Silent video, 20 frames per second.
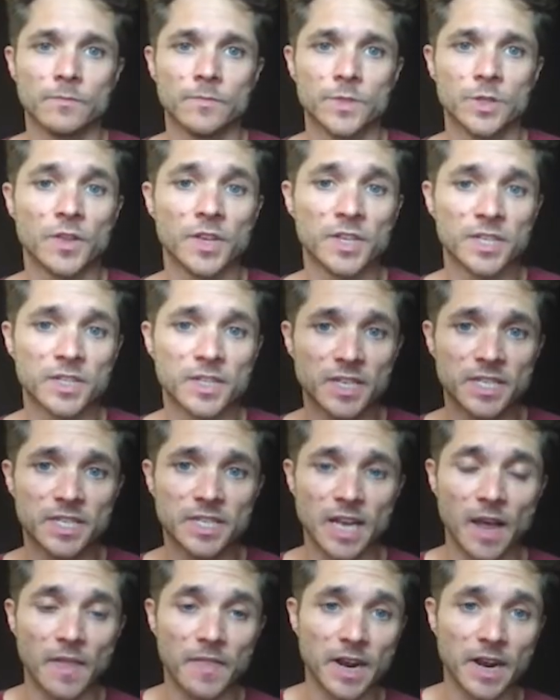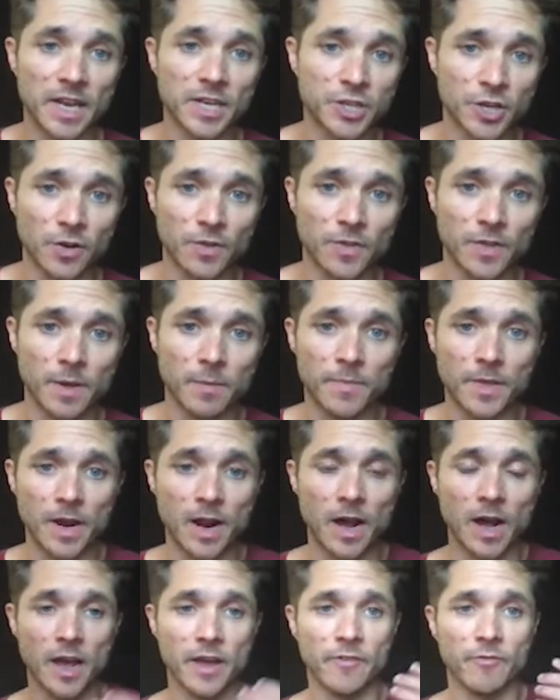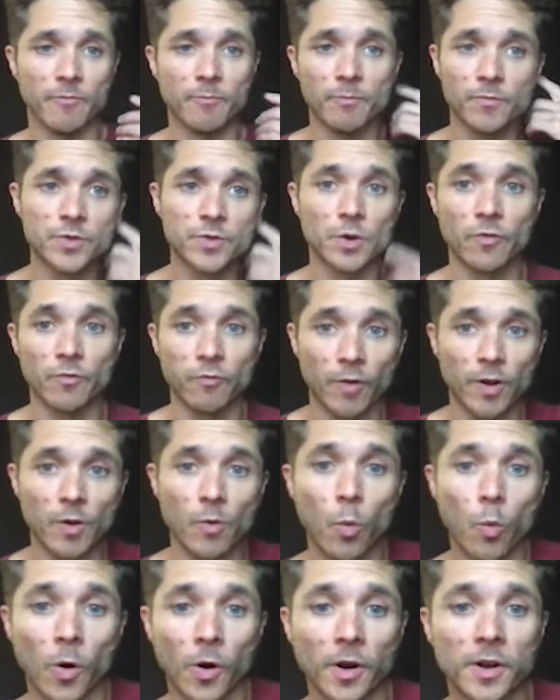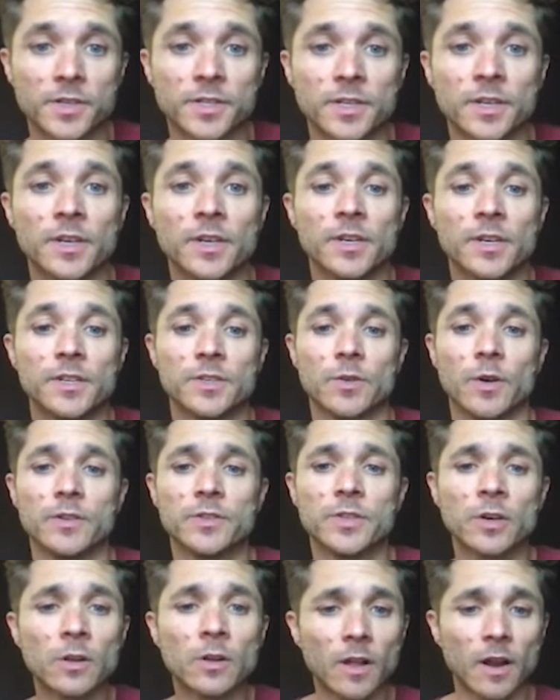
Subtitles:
this is the design that I showed them that I've sort of reworked. So I took a lot of